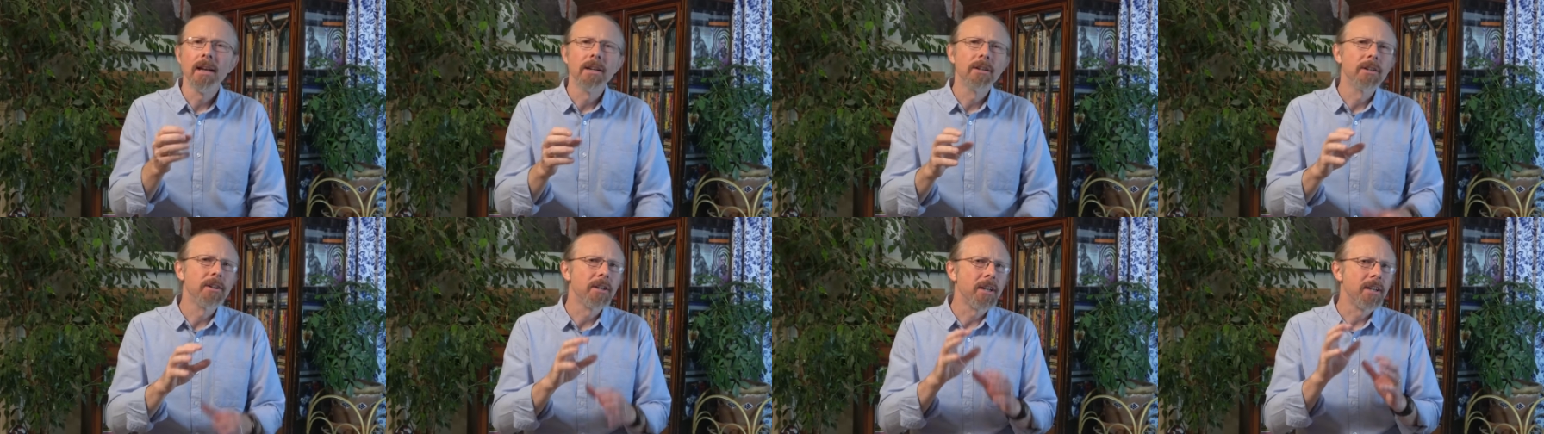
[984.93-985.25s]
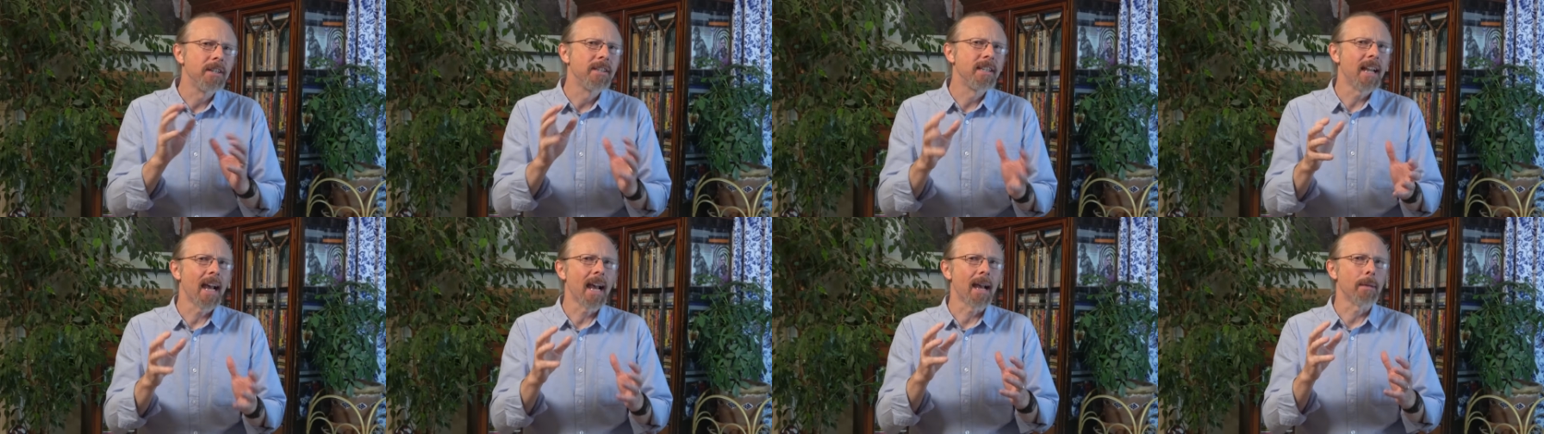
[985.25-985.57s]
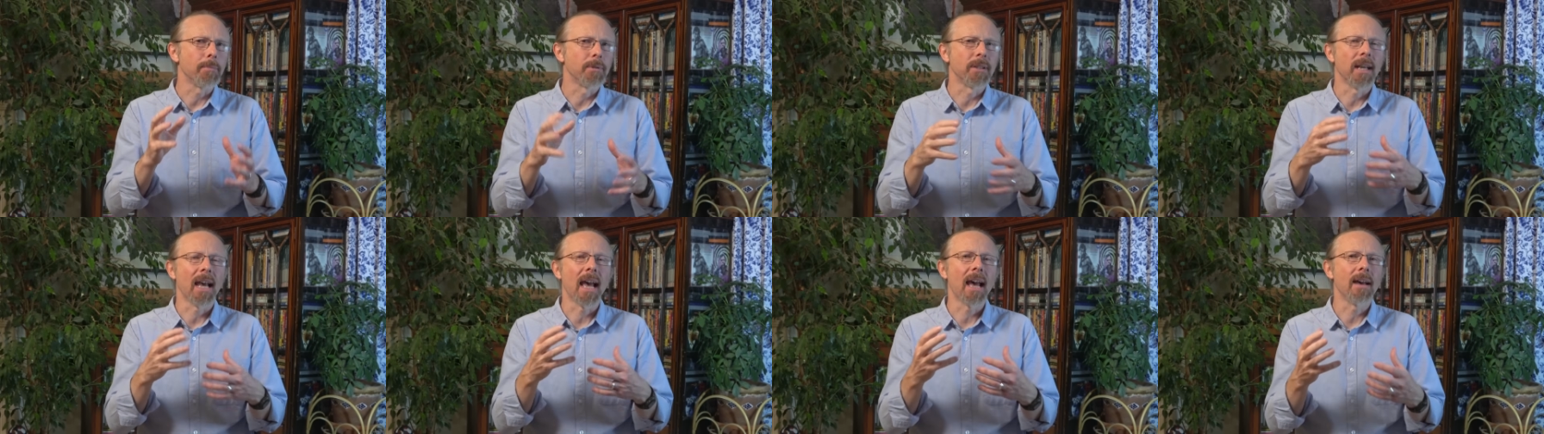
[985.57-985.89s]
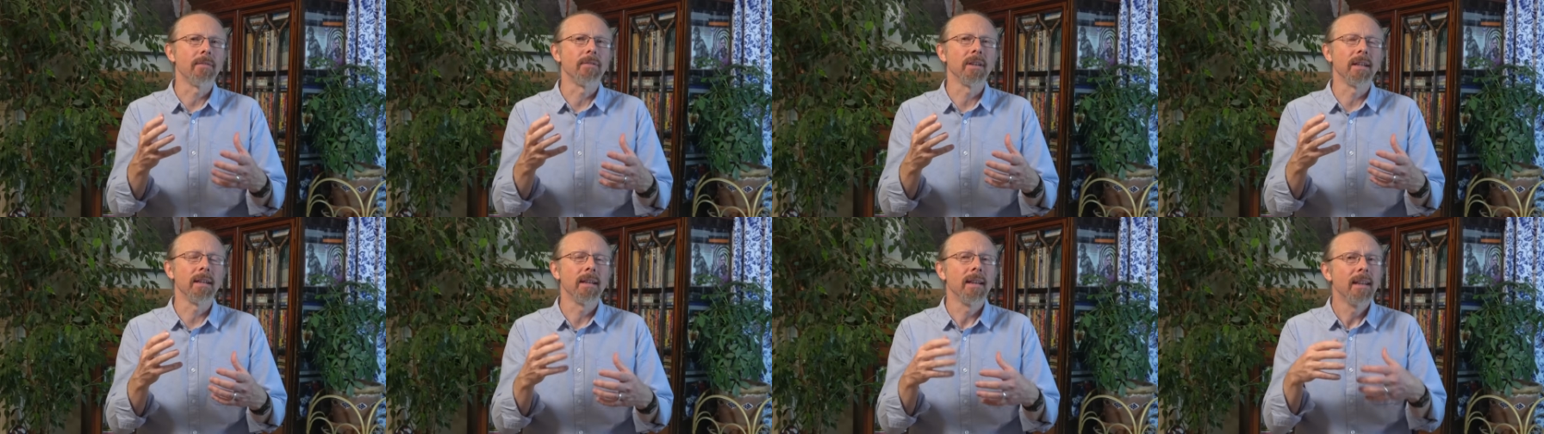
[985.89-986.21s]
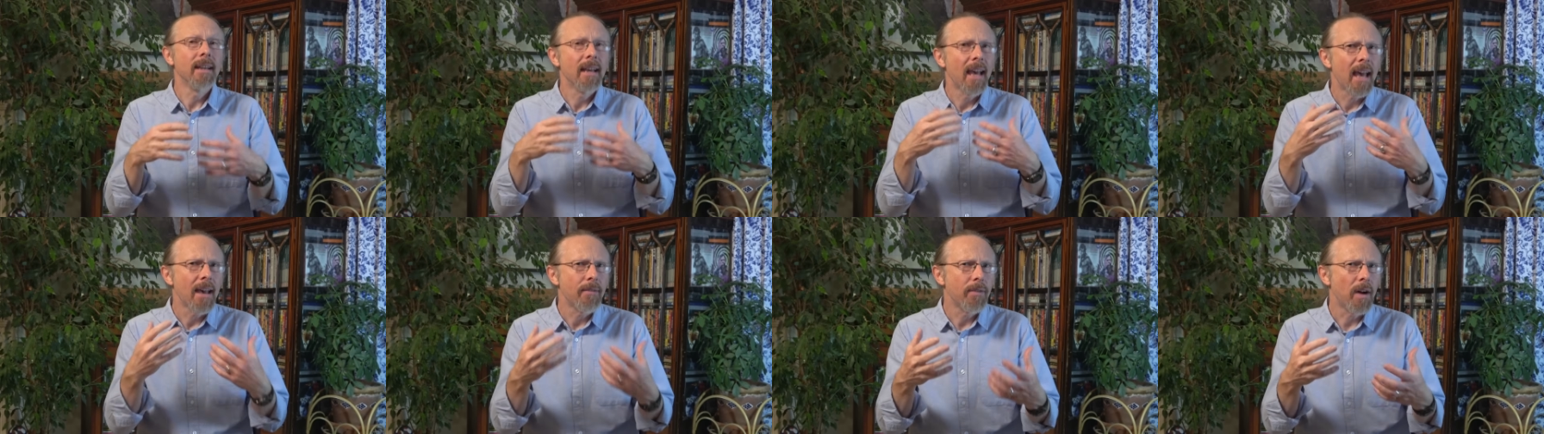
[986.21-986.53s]
could adapt to having
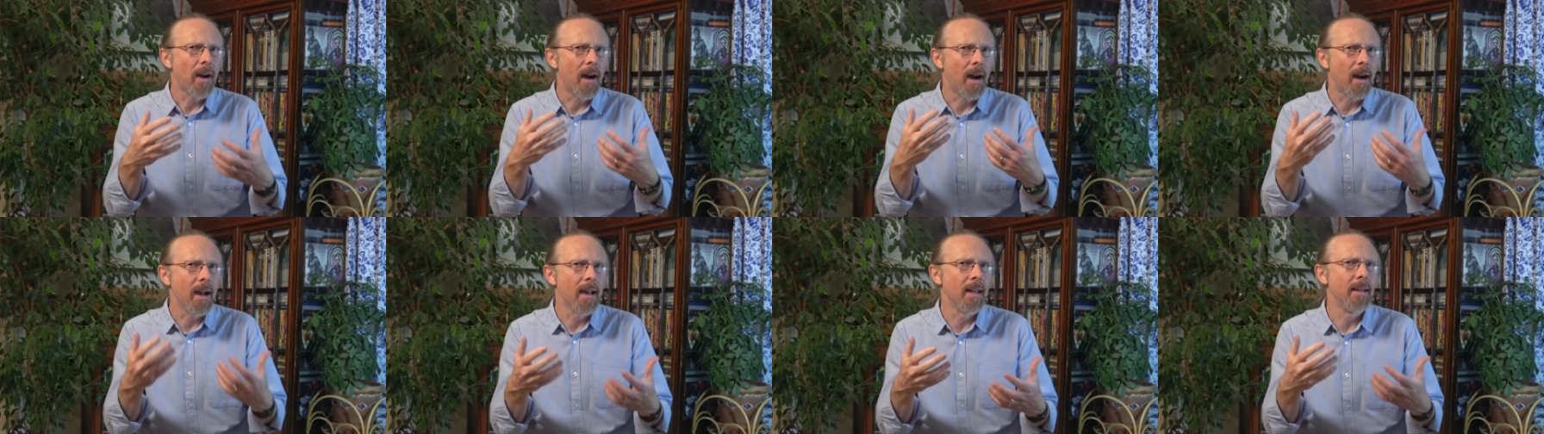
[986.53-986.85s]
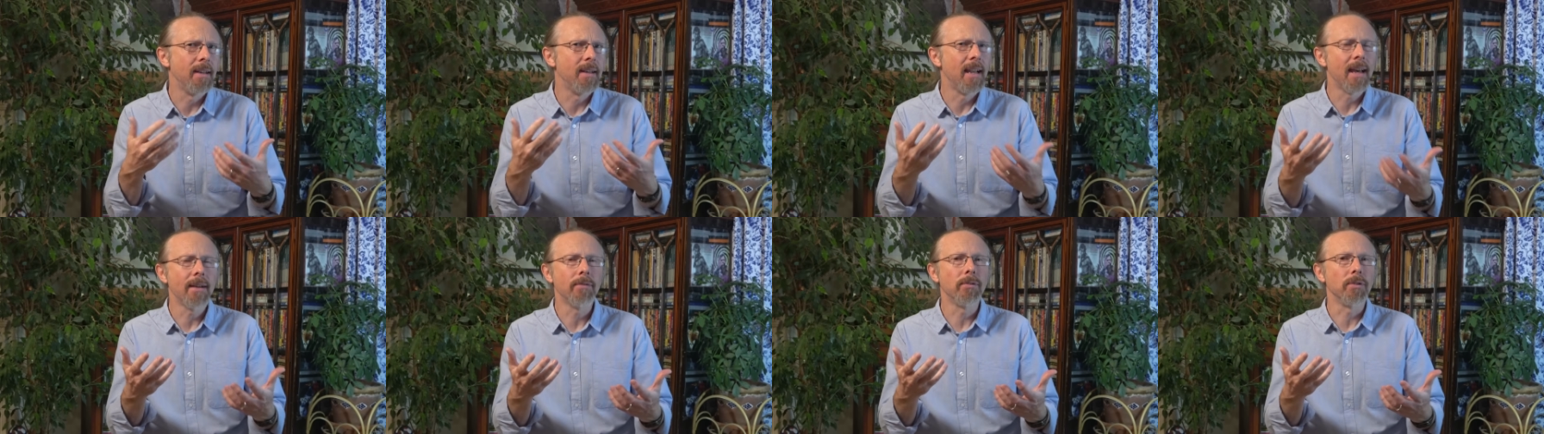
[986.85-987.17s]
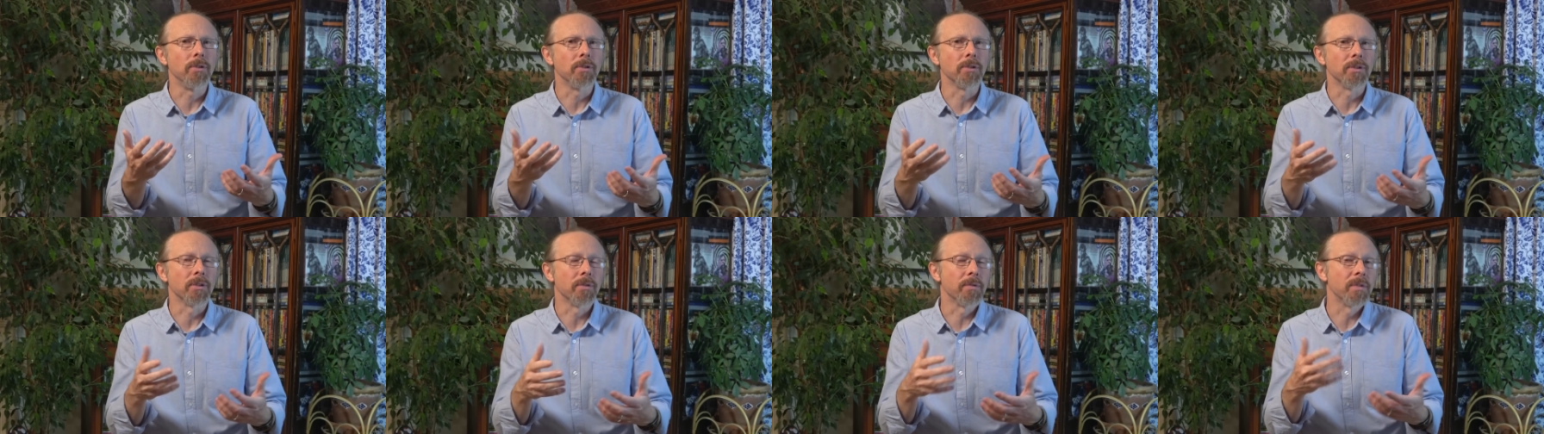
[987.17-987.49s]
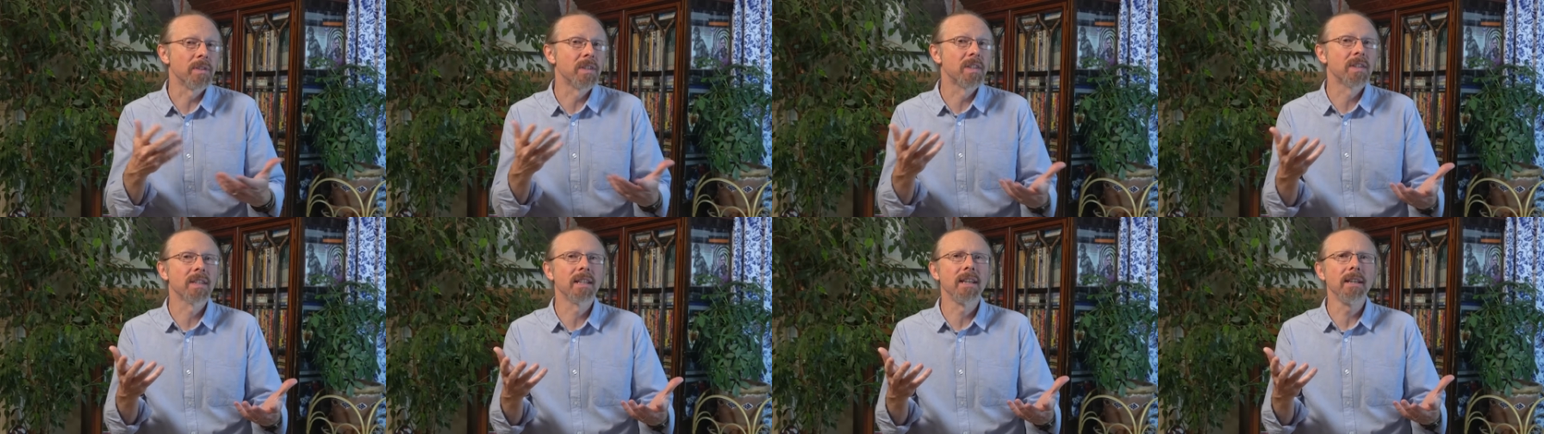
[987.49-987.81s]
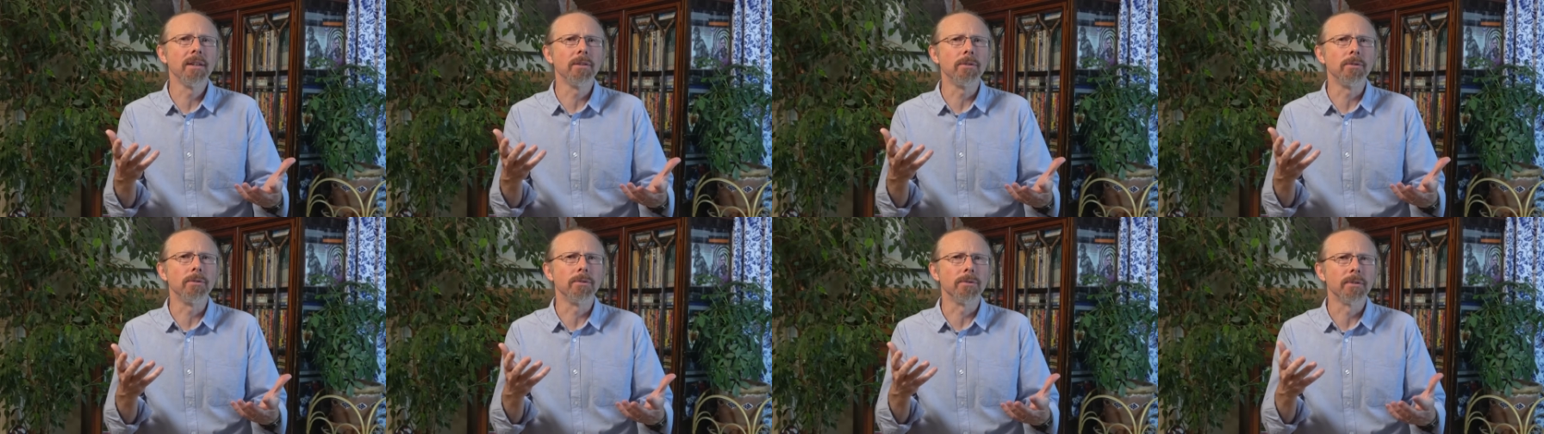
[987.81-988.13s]
ever higher levels of
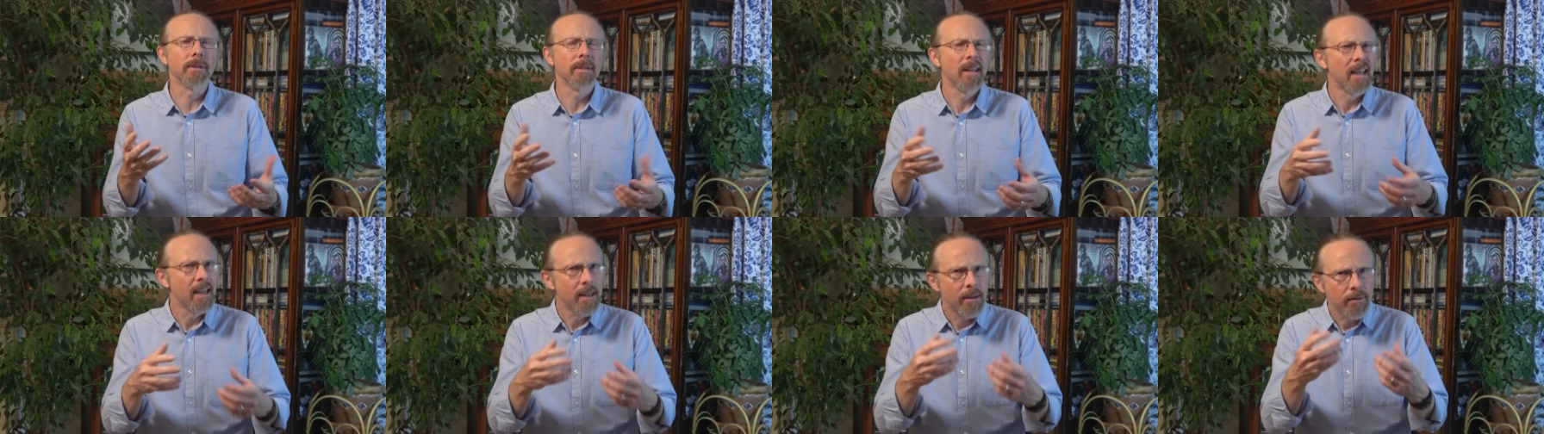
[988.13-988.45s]
skilled,